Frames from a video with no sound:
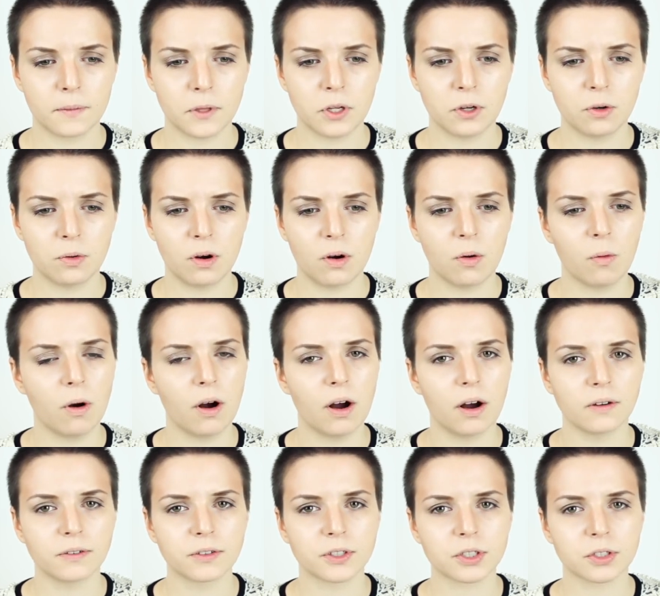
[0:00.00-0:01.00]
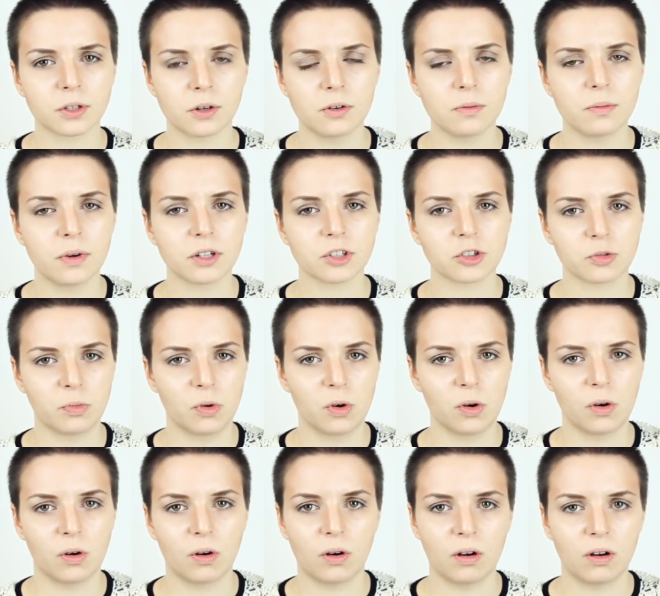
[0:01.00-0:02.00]
You are worth so much
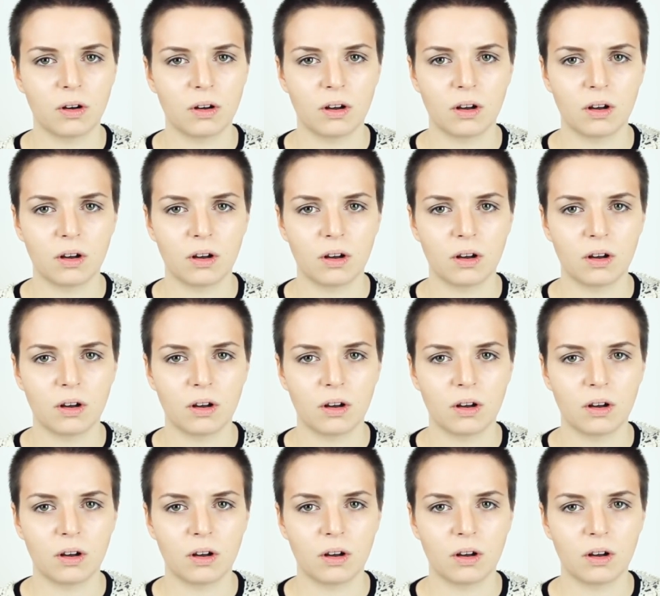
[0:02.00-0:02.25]
more.